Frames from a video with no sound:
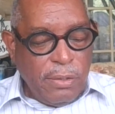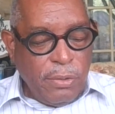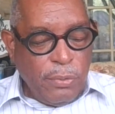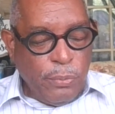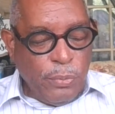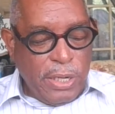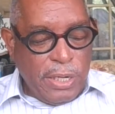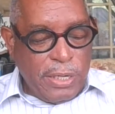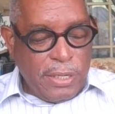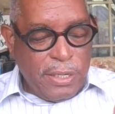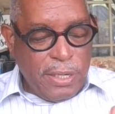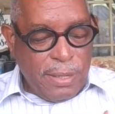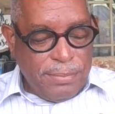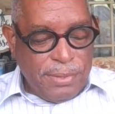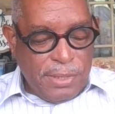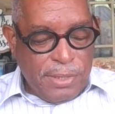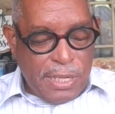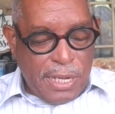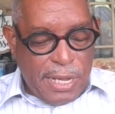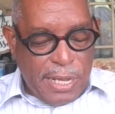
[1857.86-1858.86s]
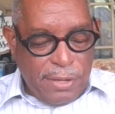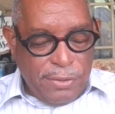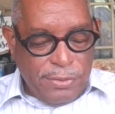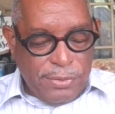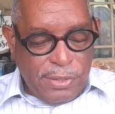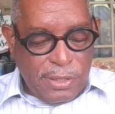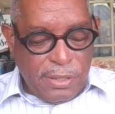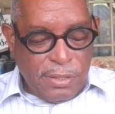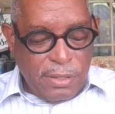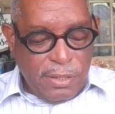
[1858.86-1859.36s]
when it comes to
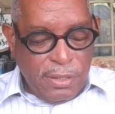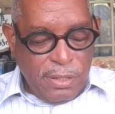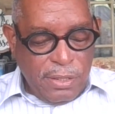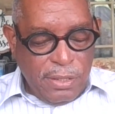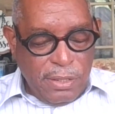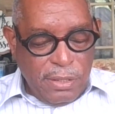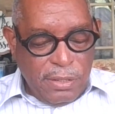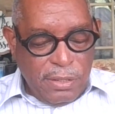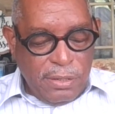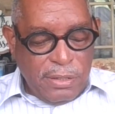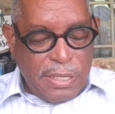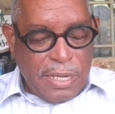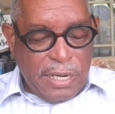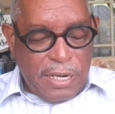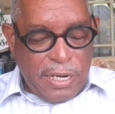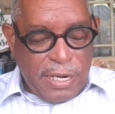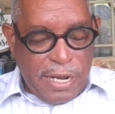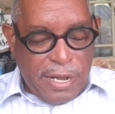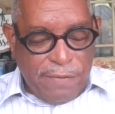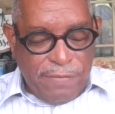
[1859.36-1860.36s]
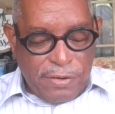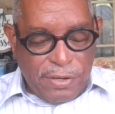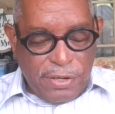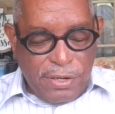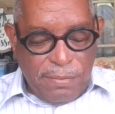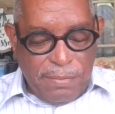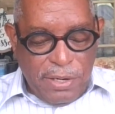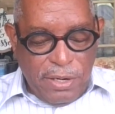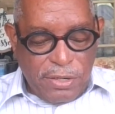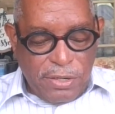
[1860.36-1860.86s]
housing, that an
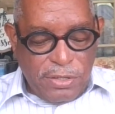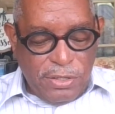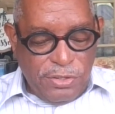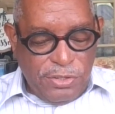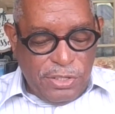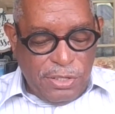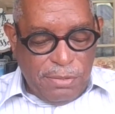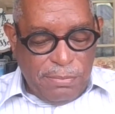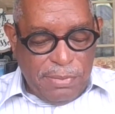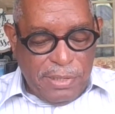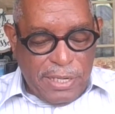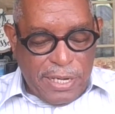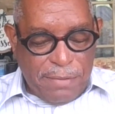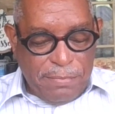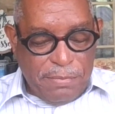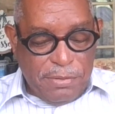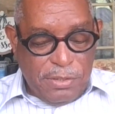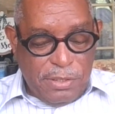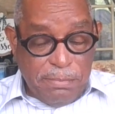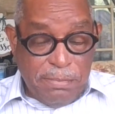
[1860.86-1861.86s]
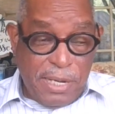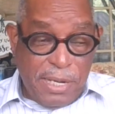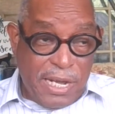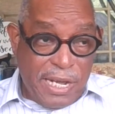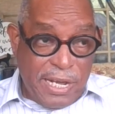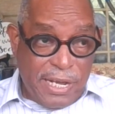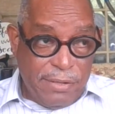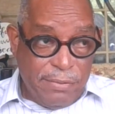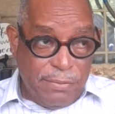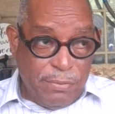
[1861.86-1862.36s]
African American should be able to
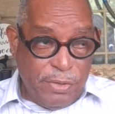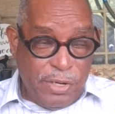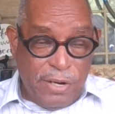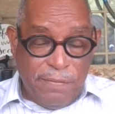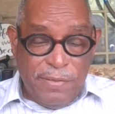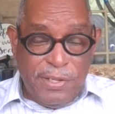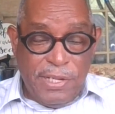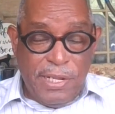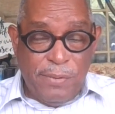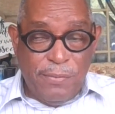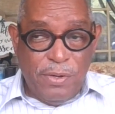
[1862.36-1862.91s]
buy wherever they